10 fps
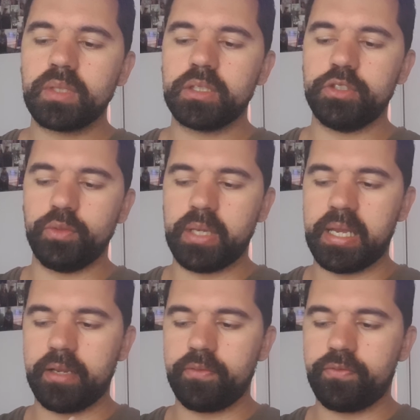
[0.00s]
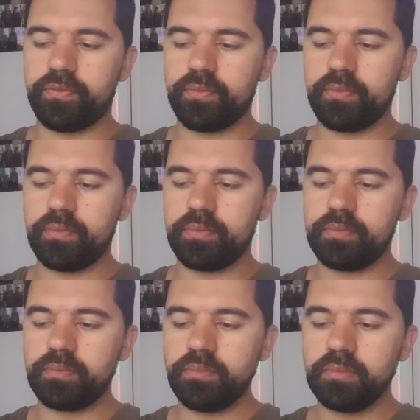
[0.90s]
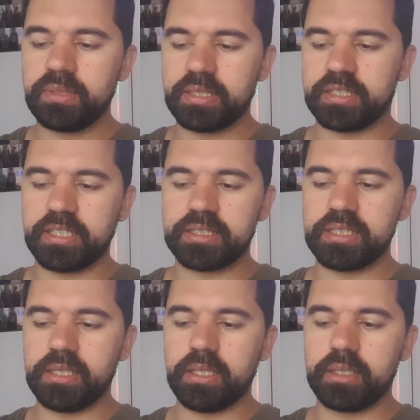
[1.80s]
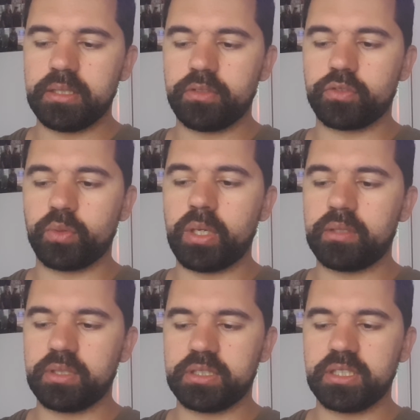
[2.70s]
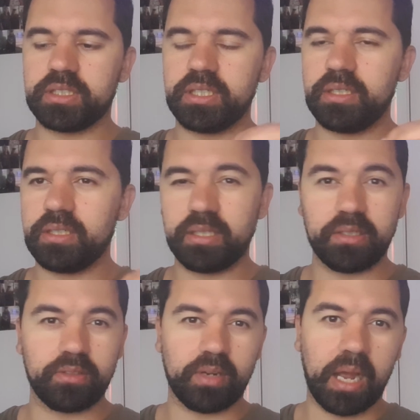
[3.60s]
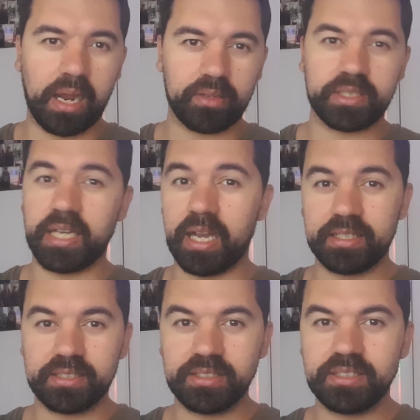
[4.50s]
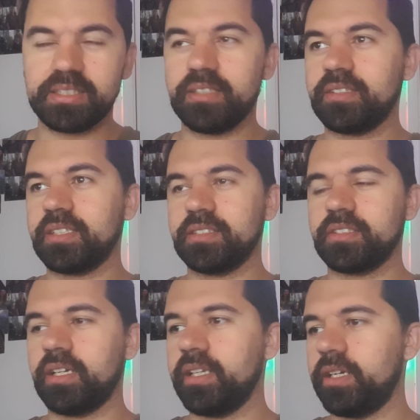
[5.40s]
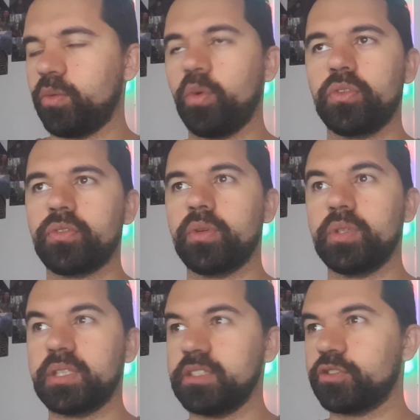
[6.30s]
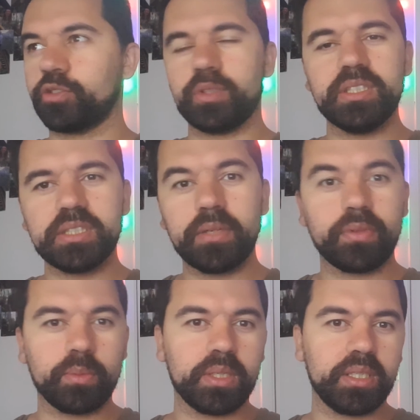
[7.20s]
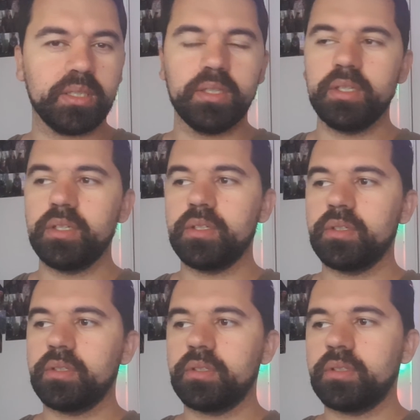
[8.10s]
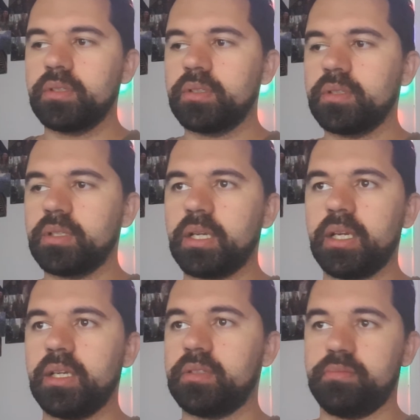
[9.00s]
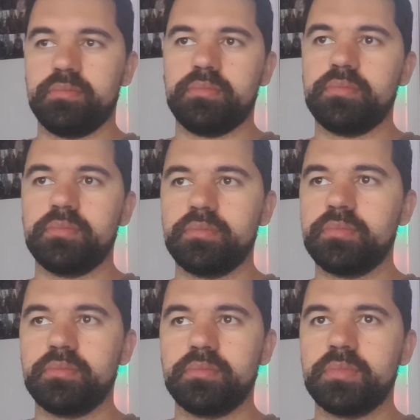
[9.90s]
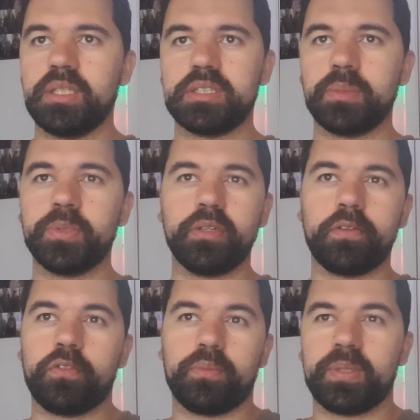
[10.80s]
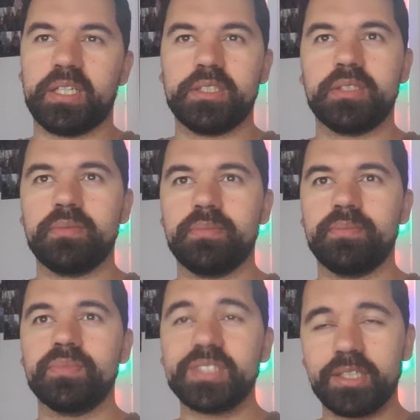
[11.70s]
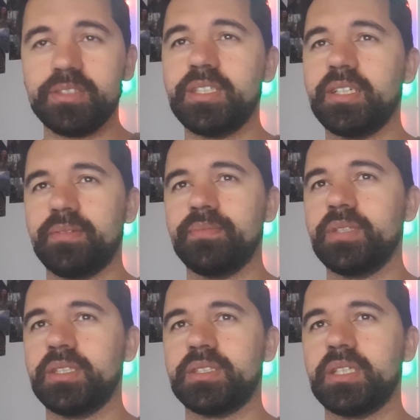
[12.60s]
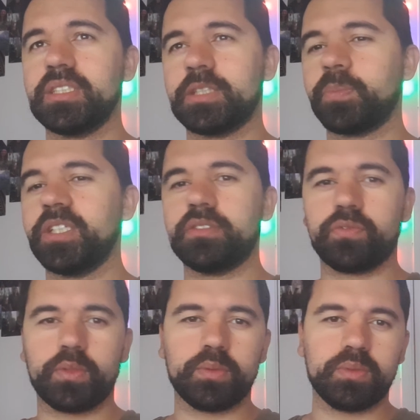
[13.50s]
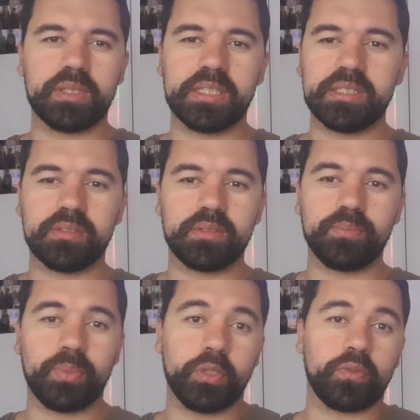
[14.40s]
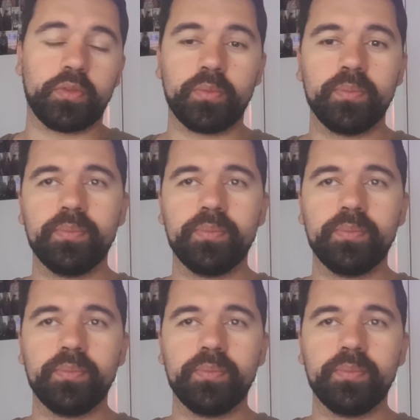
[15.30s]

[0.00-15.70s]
you have the city, and then throughout the city, there are gardens and things like that all through it, and trees everywhere. It it's a beautiful place. So yeah, it's peaceful and beautiful.